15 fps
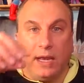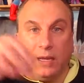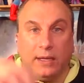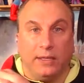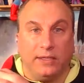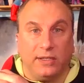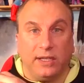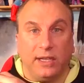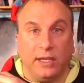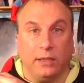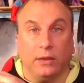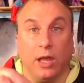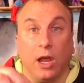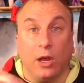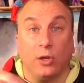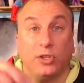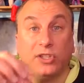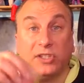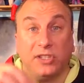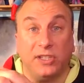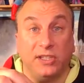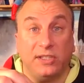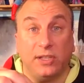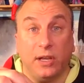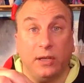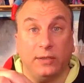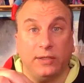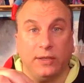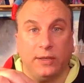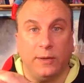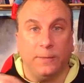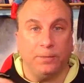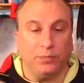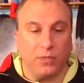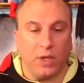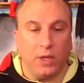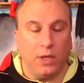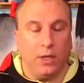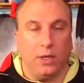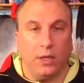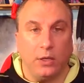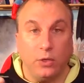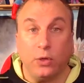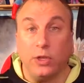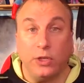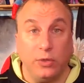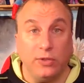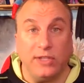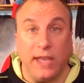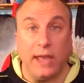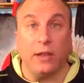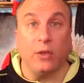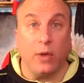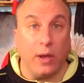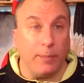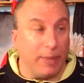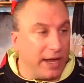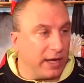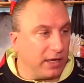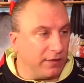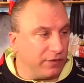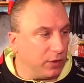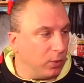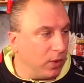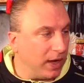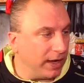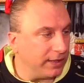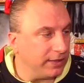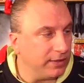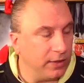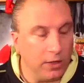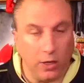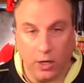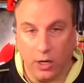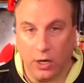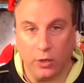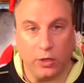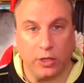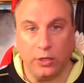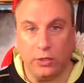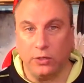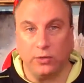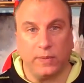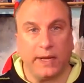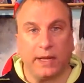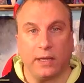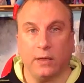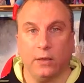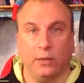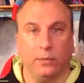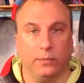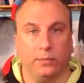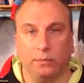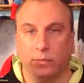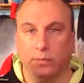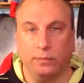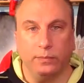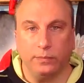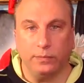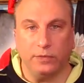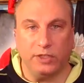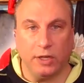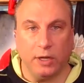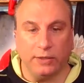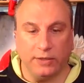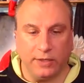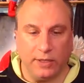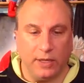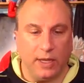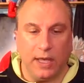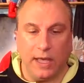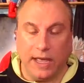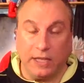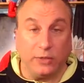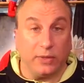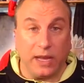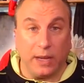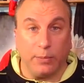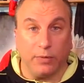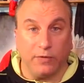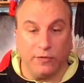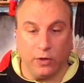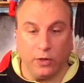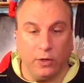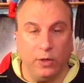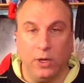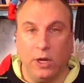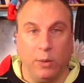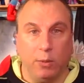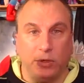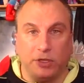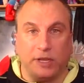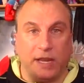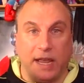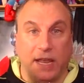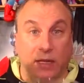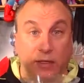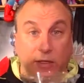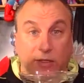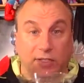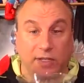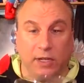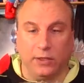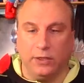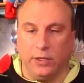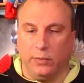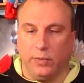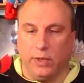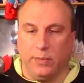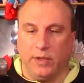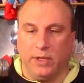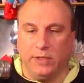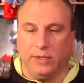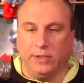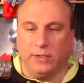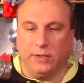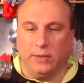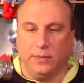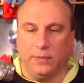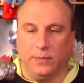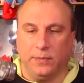It's the large sea salt. You can use that and go out and buy it if you want. Or you can use regular salt. That's what I prefer. We're just going to add a little salt to the rim of this.